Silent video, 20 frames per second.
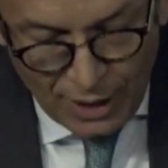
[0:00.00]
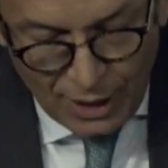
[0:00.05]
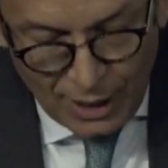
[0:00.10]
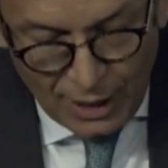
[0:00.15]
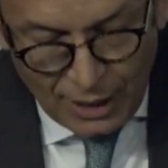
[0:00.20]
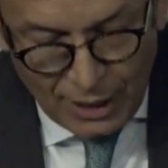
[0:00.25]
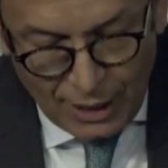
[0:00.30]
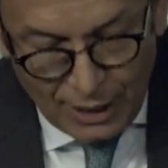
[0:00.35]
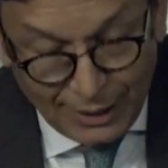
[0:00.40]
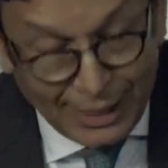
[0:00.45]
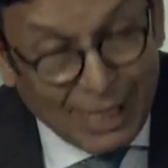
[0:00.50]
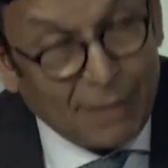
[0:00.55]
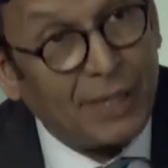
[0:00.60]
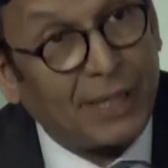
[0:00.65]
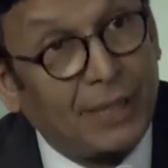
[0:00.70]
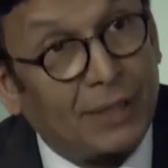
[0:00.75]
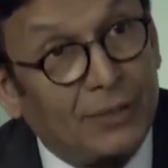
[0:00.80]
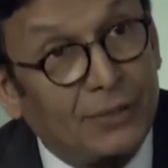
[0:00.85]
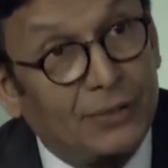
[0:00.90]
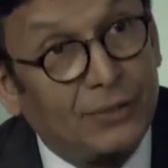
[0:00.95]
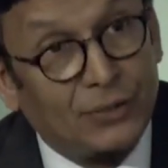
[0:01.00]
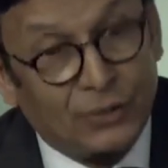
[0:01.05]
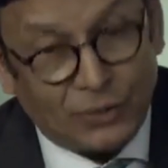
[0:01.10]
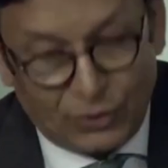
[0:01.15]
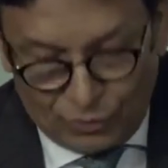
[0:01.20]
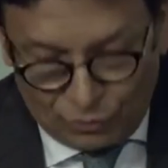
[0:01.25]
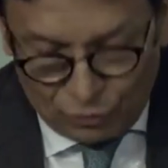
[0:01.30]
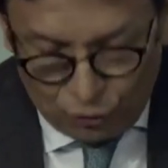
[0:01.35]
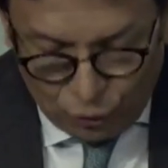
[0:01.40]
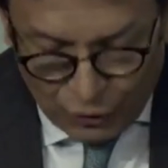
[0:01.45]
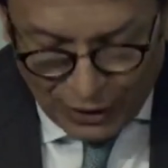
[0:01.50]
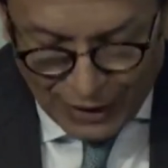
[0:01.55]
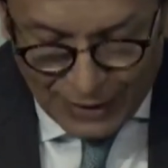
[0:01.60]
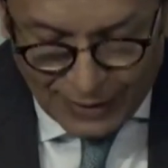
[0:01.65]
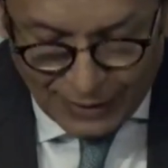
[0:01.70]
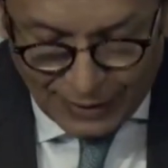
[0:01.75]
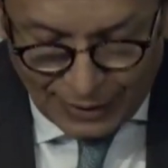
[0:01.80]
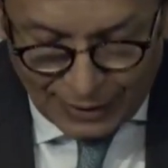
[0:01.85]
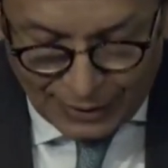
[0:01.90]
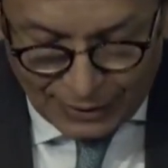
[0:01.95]
Chemicals, real
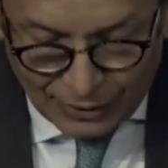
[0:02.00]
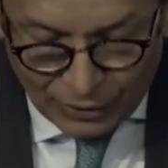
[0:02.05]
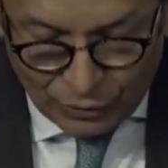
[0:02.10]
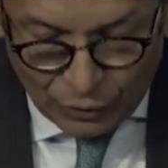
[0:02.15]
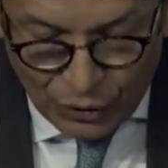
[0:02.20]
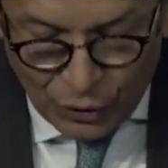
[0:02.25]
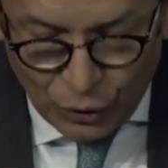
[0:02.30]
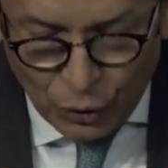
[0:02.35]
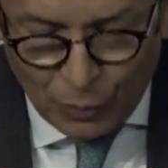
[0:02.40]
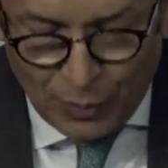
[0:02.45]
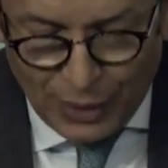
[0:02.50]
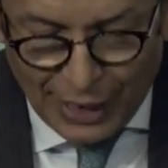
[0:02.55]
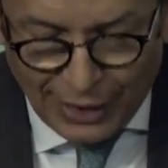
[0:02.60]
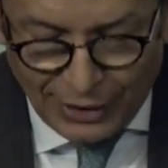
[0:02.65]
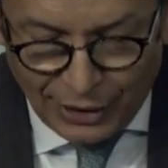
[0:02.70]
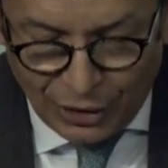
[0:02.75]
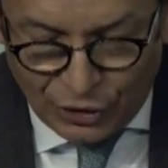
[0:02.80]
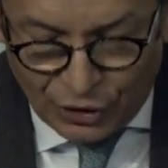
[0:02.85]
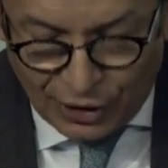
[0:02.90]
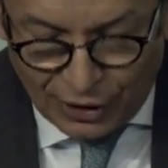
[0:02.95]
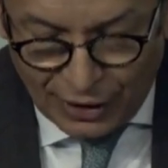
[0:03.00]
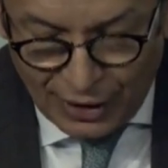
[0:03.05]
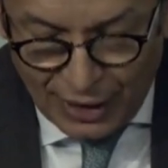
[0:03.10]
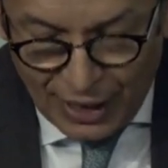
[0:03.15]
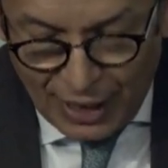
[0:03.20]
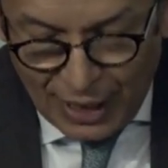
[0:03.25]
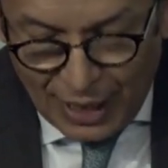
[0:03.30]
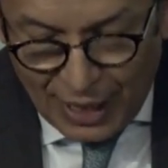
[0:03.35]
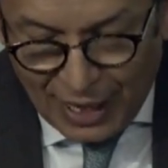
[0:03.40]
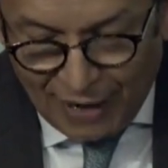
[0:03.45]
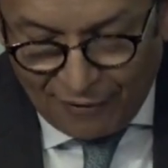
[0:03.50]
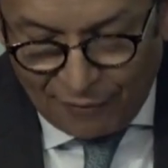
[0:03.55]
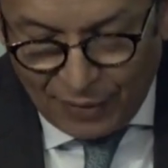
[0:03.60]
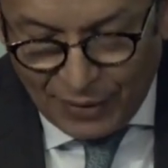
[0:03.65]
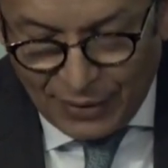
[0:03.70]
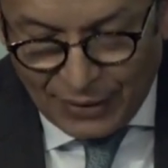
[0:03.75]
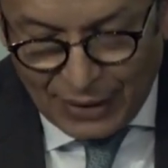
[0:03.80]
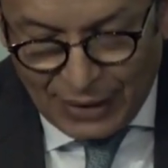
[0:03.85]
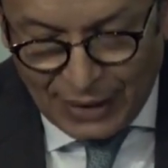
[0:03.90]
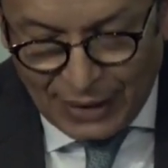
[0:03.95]
estate, renewable energy have been the
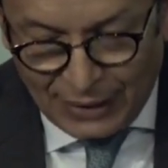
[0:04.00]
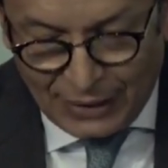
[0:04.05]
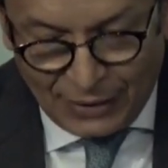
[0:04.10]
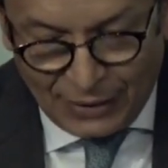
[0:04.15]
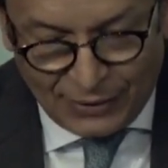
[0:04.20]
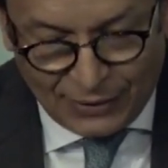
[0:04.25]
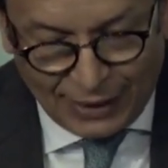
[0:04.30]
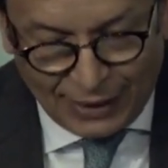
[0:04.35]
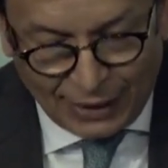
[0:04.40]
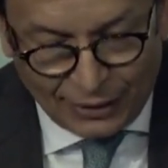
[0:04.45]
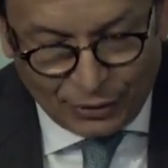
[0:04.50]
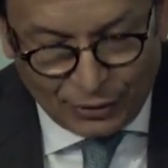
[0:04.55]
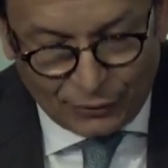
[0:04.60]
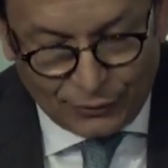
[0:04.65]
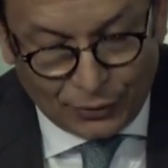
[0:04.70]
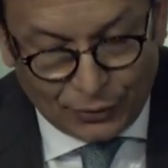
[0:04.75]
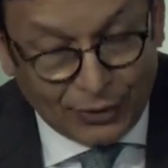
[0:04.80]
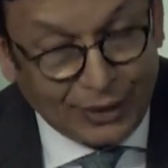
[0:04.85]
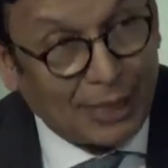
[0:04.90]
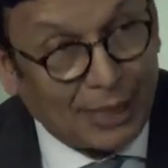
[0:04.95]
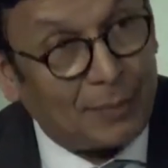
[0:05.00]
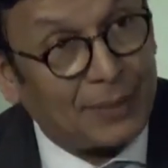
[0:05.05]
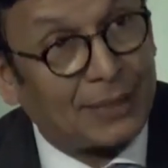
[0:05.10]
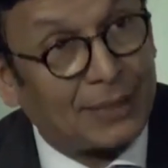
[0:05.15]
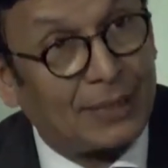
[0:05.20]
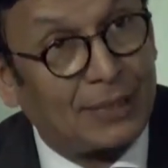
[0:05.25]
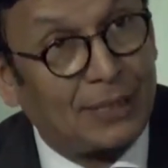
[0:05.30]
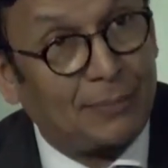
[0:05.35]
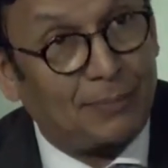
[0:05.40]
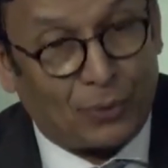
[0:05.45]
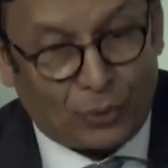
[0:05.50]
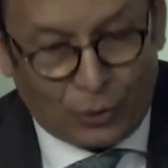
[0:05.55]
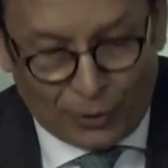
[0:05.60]
leading sector for capital deployed.